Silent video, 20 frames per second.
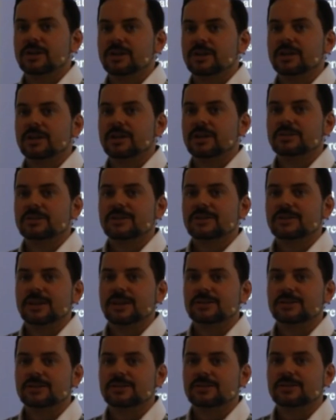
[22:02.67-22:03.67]
to get it
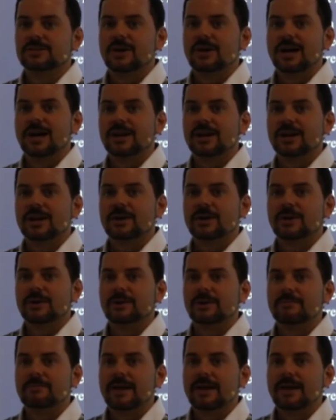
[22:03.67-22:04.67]
into a higher
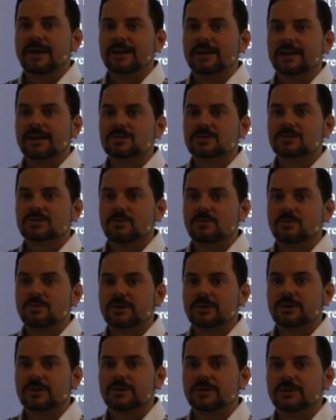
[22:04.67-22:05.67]
band score.
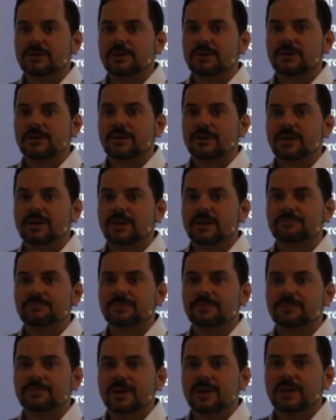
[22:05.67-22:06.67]
All right.
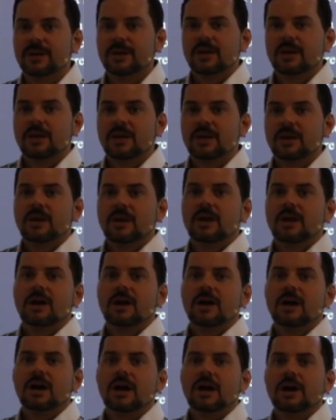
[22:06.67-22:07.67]

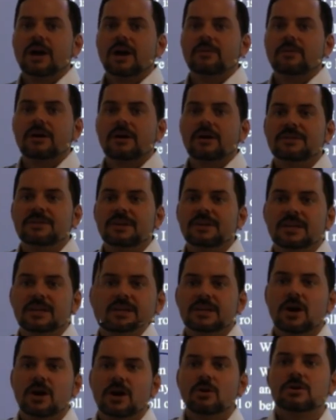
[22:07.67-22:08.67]
Uh, Ravneet
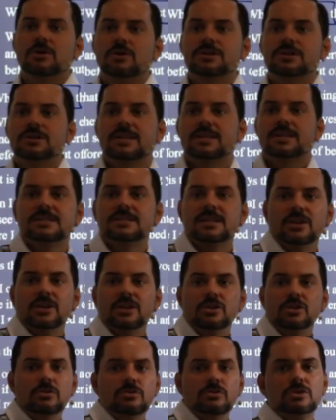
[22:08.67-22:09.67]
Kaur says, I
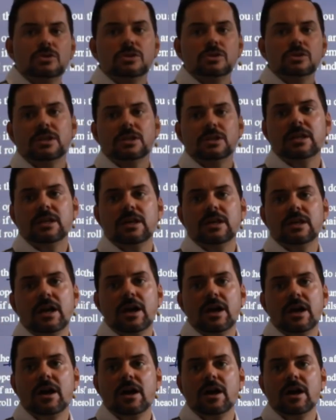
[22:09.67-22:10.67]
usually
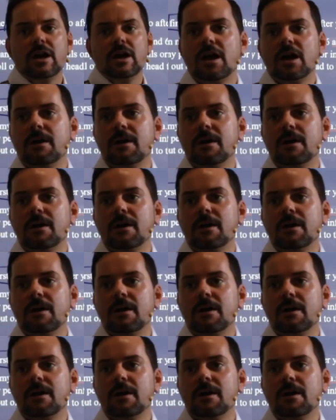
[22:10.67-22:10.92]
uh,